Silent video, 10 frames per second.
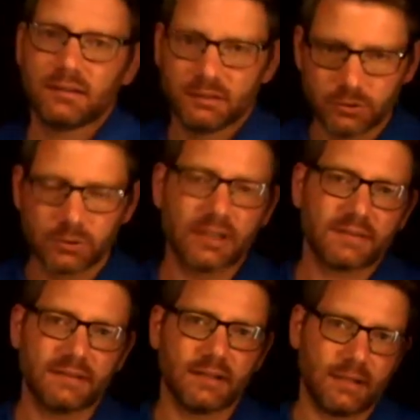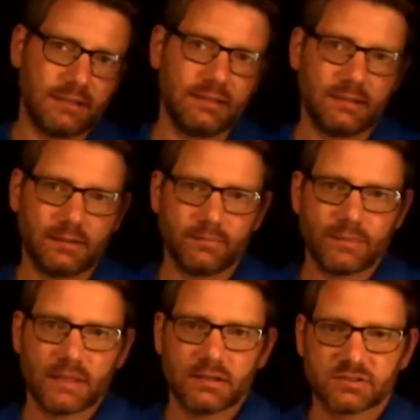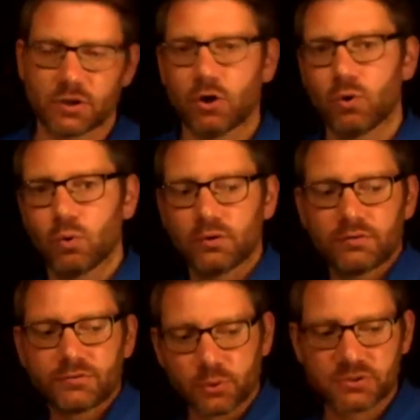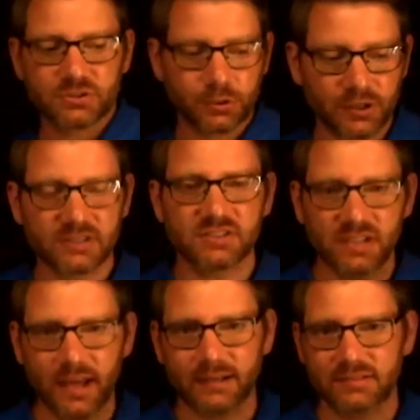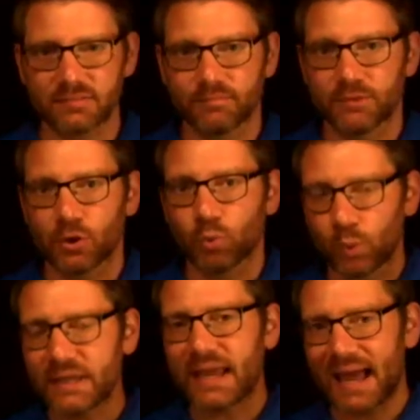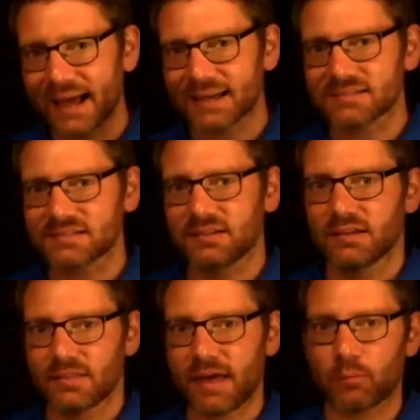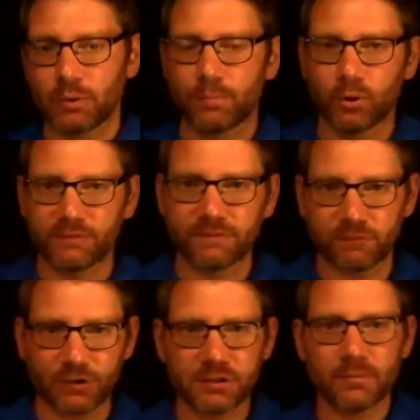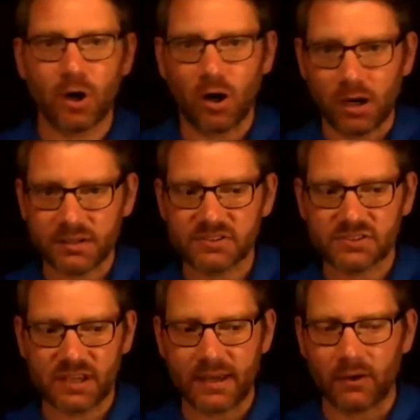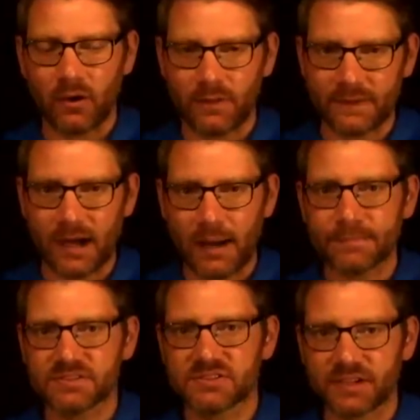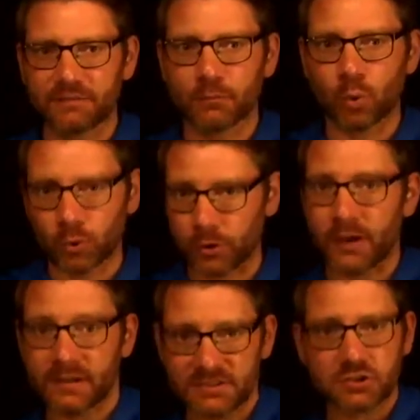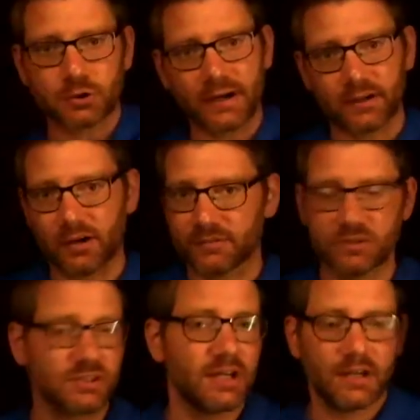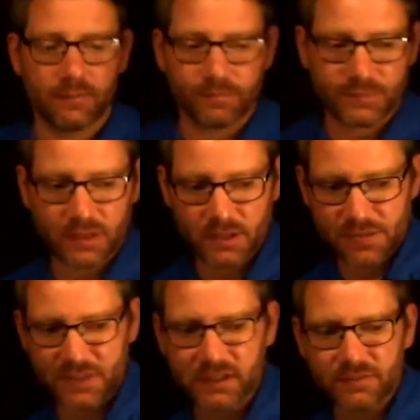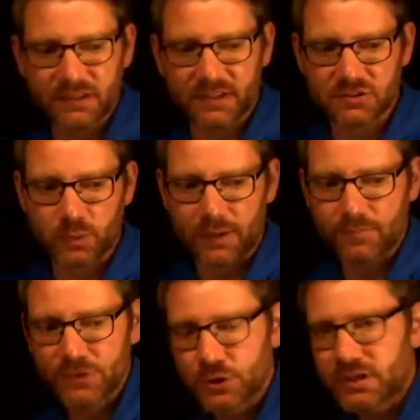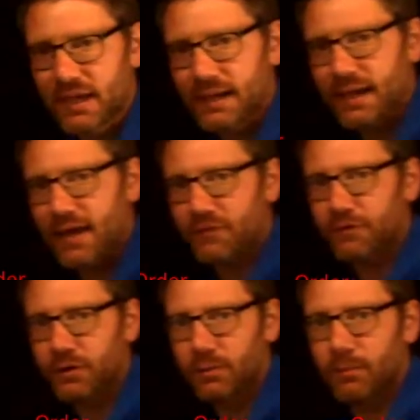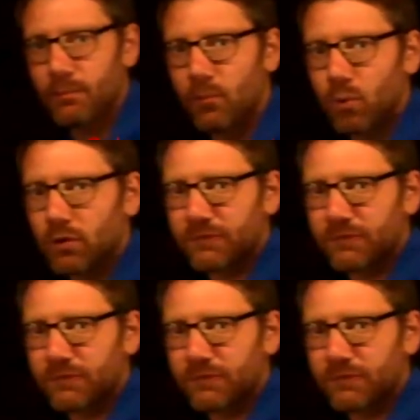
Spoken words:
You get the idea. So, to a certain extent, we ask that we put freedom on a scale on the opposite side from order, and it's a trade-off, because think of it this way. You can't have more